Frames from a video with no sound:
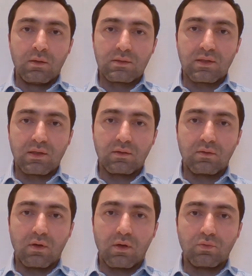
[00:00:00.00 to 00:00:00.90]
Second
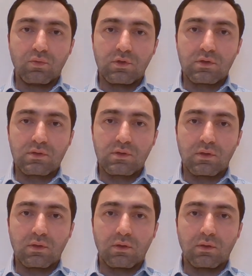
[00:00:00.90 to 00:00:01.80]
ground, which is
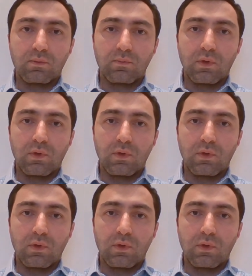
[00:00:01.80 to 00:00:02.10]
a